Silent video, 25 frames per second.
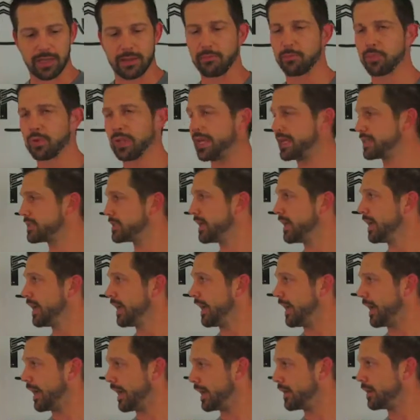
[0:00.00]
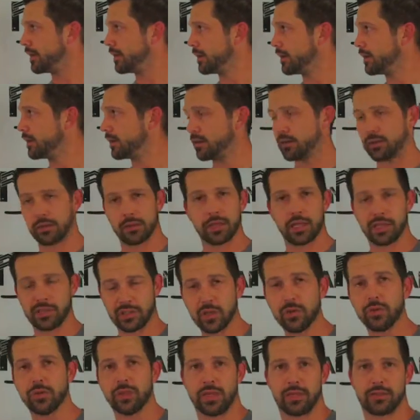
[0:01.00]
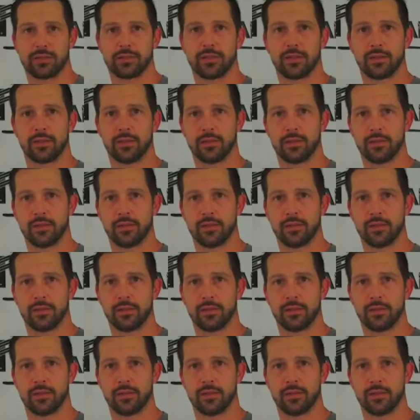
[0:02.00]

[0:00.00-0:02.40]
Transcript: in place, and do this.